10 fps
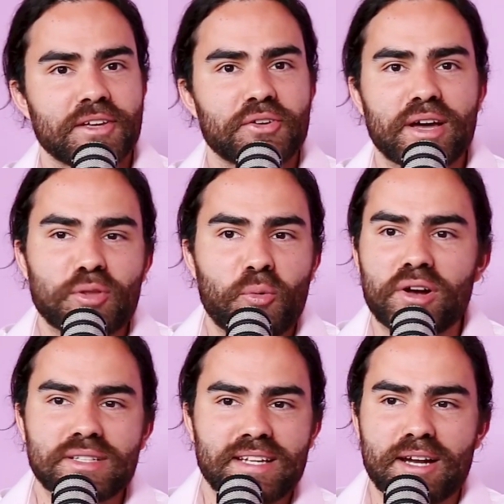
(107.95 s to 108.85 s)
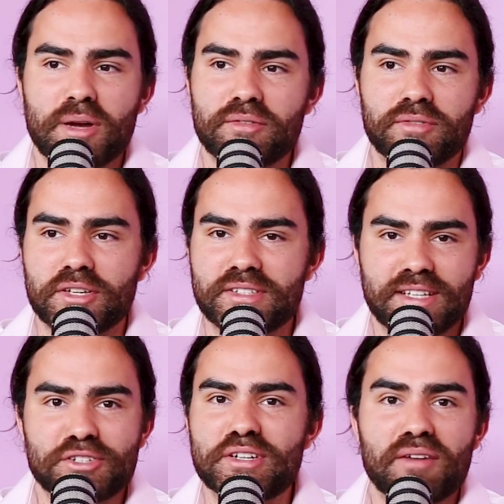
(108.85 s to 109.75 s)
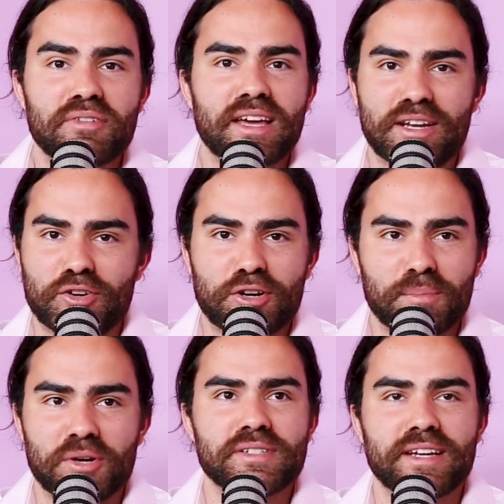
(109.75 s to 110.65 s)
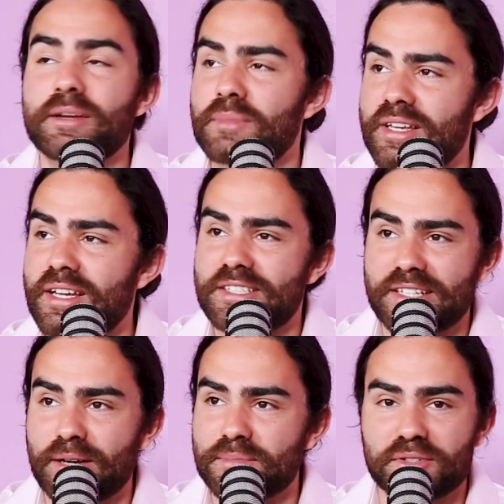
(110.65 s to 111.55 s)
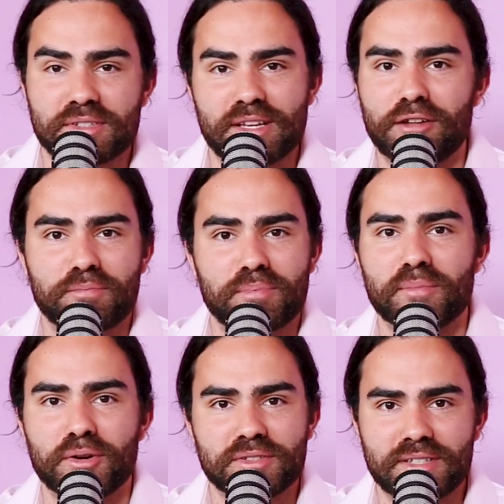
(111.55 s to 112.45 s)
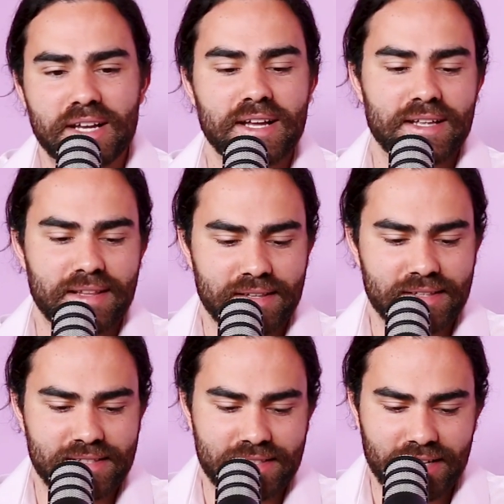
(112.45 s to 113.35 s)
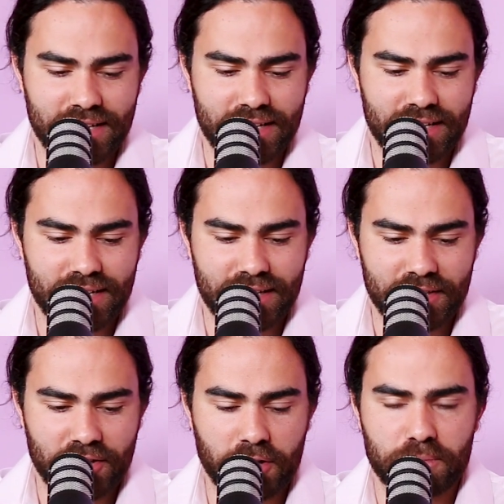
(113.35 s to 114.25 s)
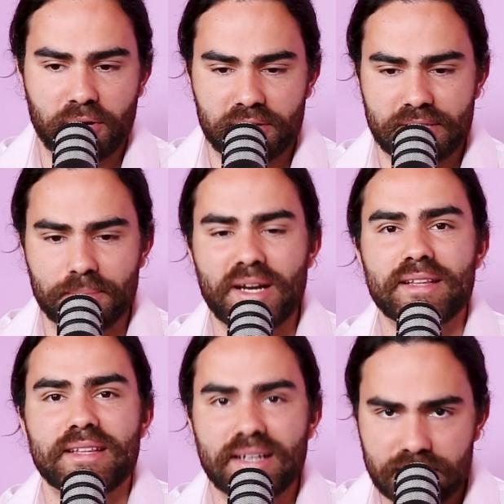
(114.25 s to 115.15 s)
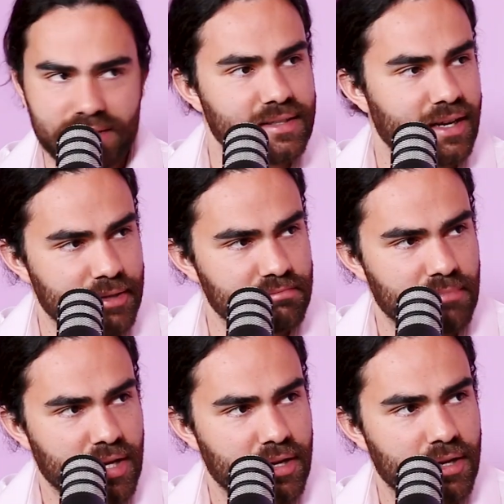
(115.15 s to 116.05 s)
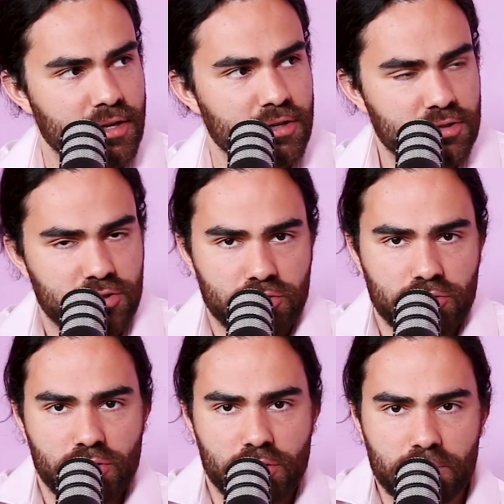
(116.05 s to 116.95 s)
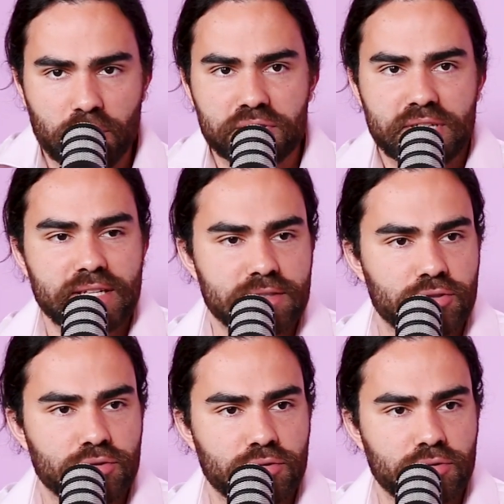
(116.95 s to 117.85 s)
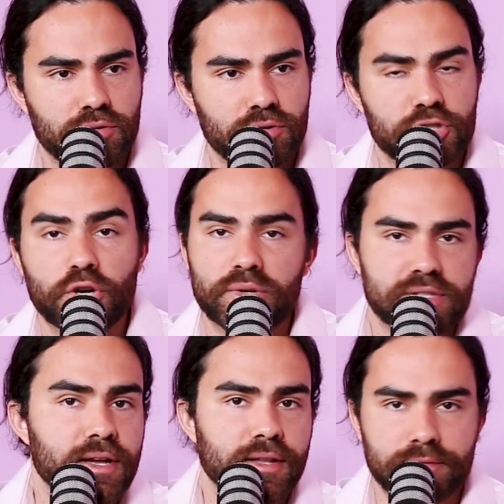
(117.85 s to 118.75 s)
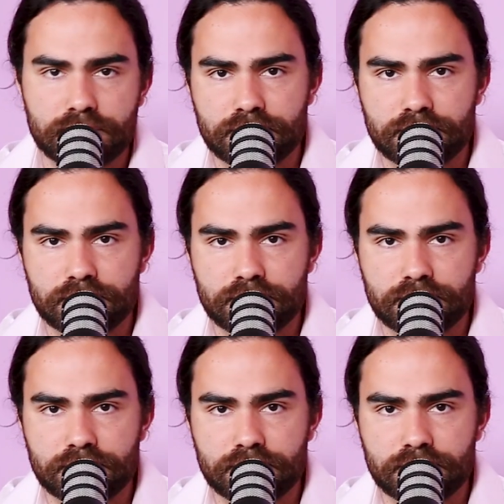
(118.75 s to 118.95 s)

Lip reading: You had the worst time ever. You said you're never getting on a boat again, but here she comes to self-promote this yacht party. But I think it's time to mosey into show and tell.